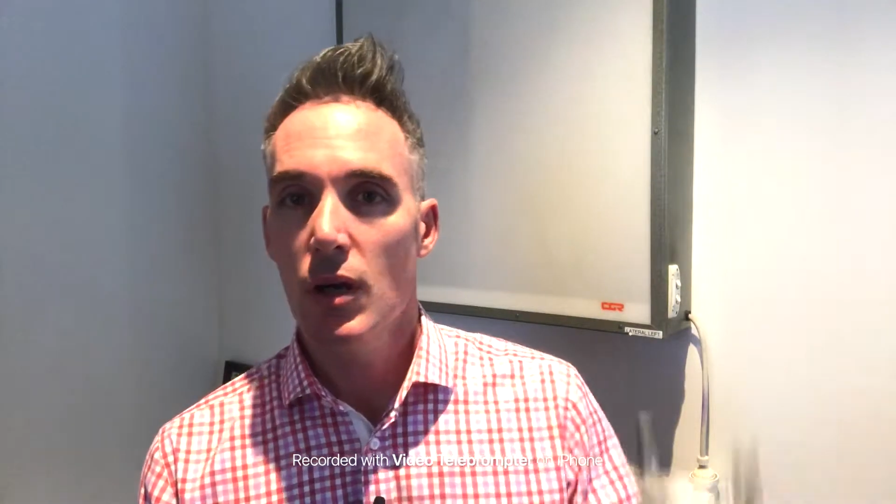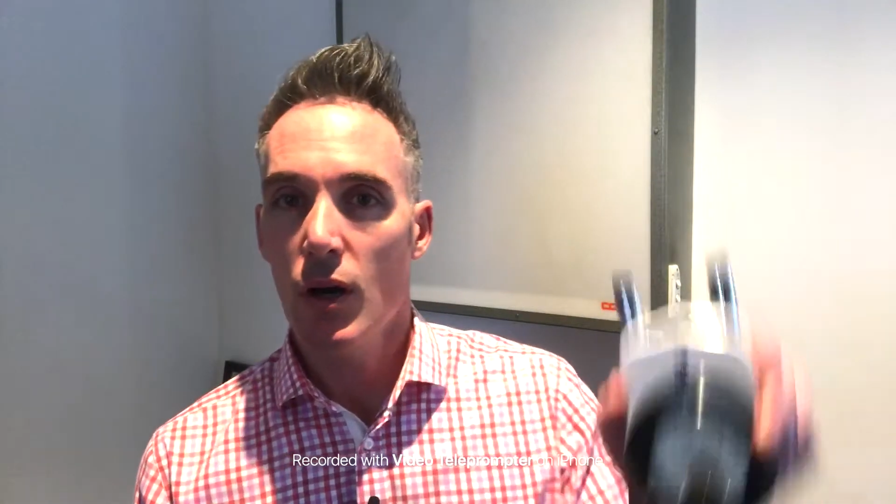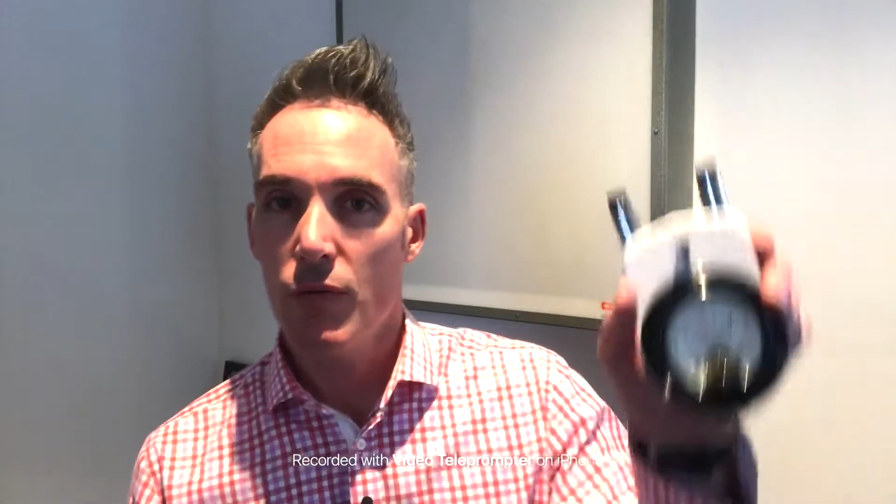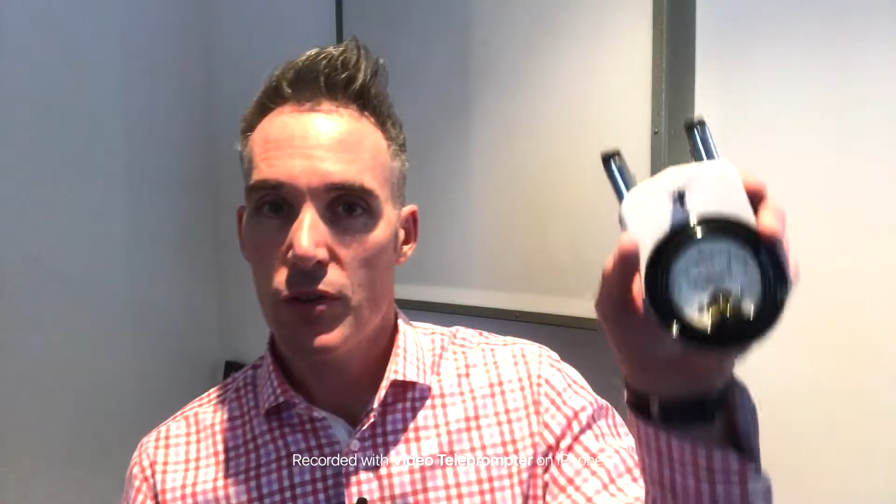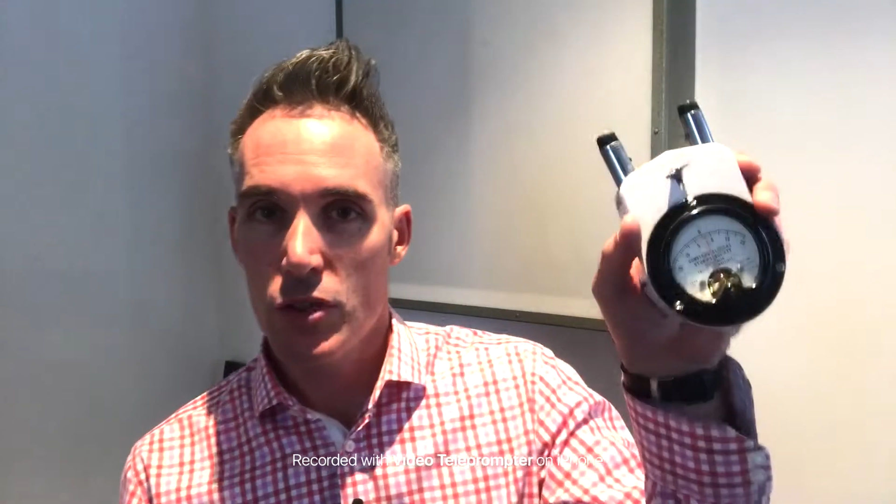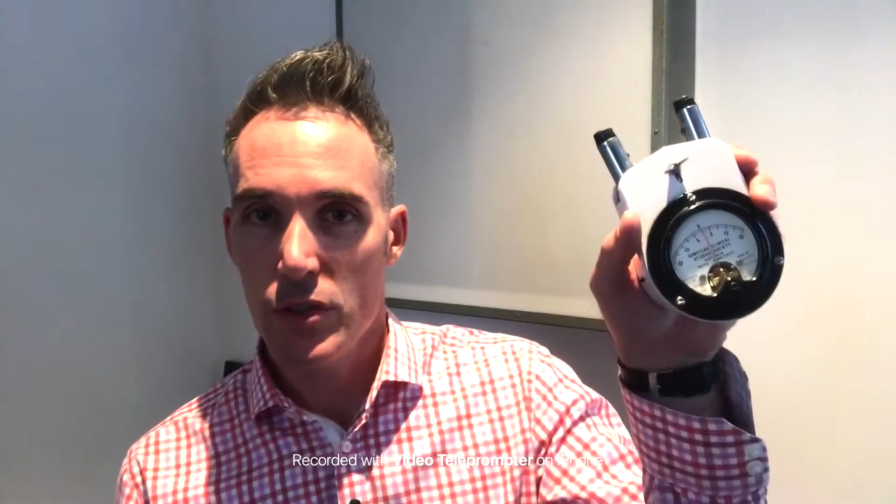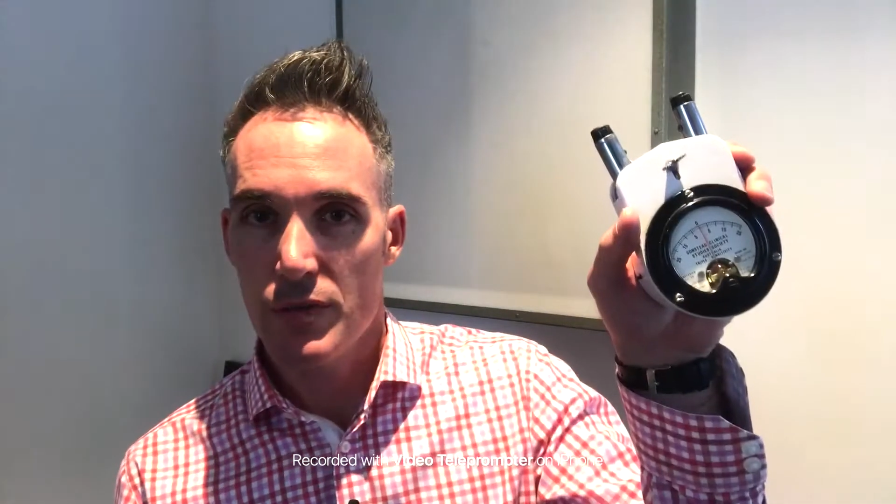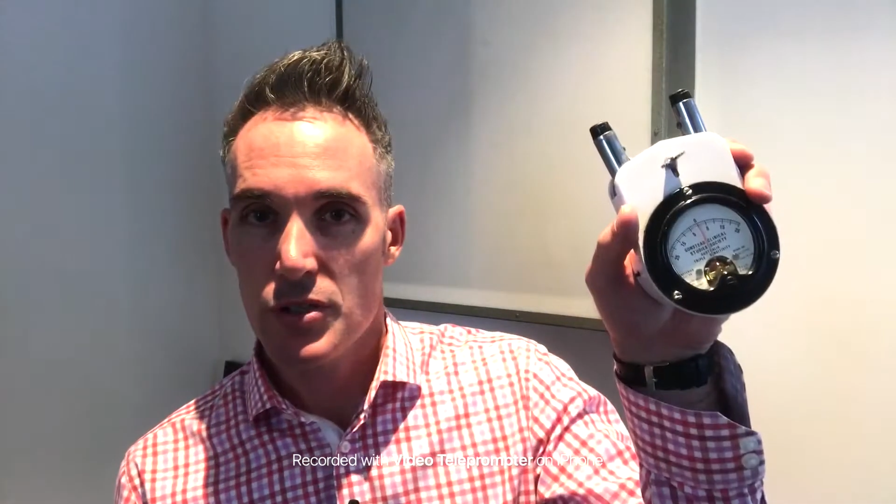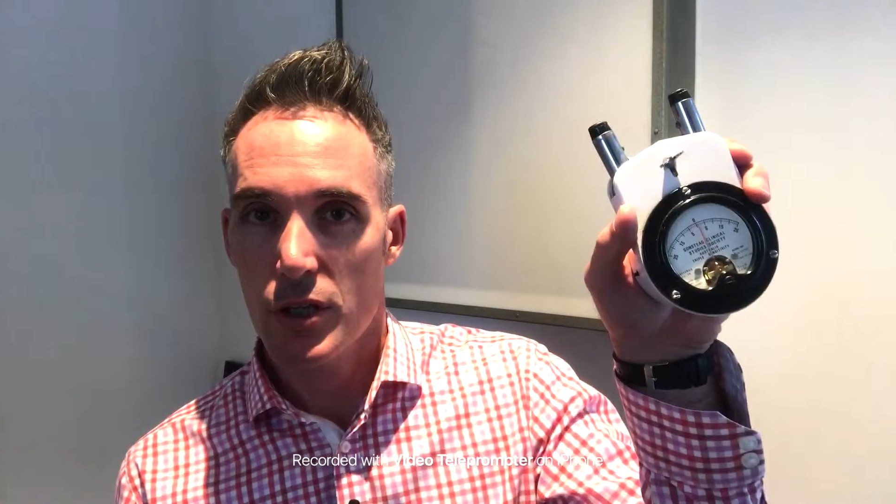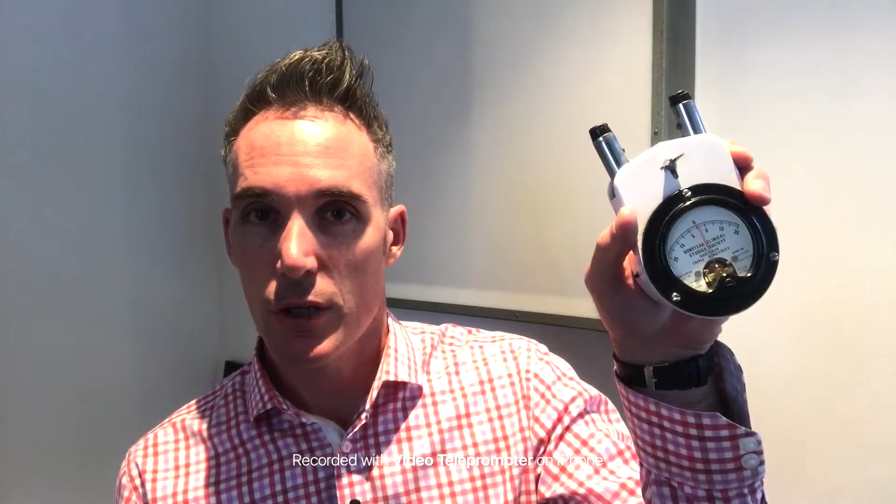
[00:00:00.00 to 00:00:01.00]
of the
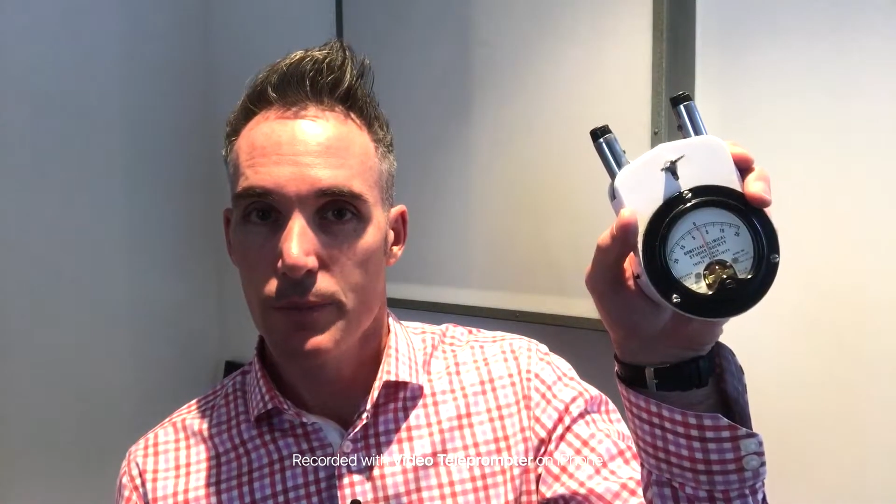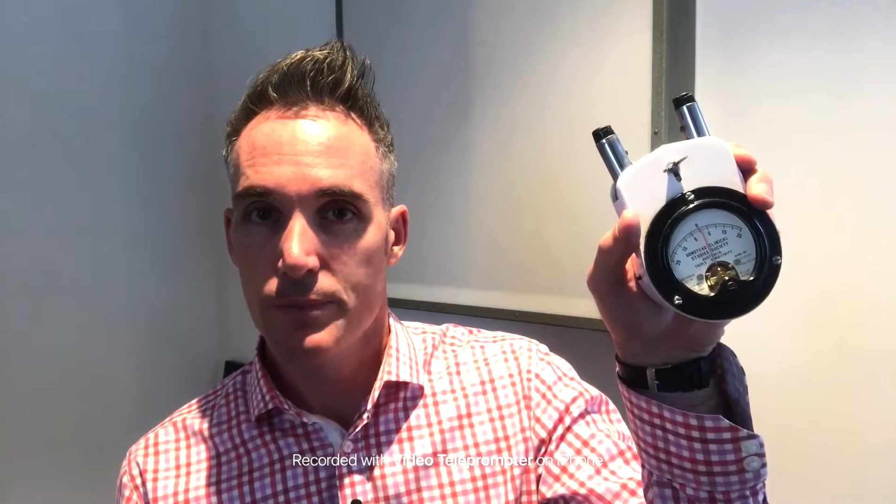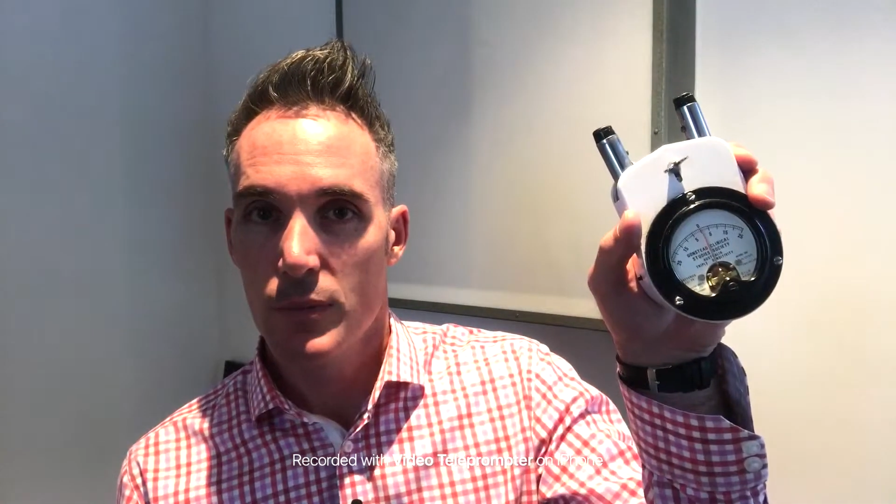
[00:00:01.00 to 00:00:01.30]
Nervoscope.